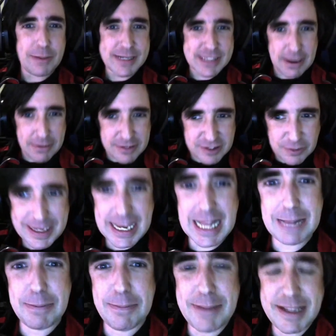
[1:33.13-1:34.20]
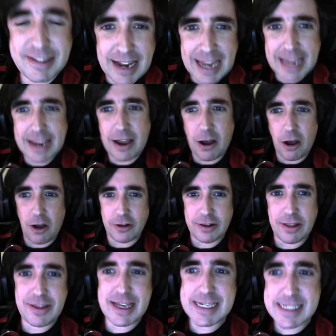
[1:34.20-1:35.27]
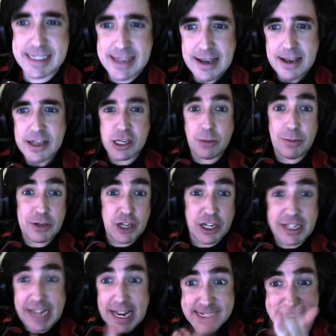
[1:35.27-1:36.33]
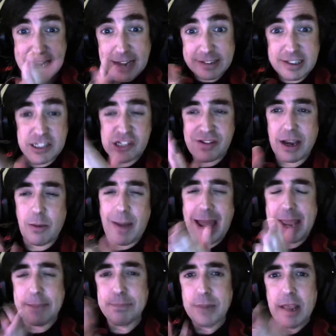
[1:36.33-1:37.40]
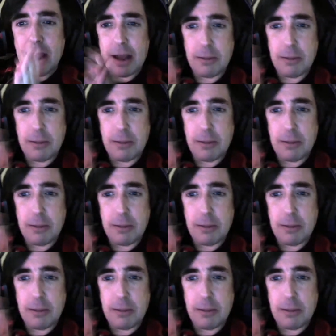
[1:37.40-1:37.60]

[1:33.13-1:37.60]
Who is going to be helping me today on this. So we're going to get started straight away.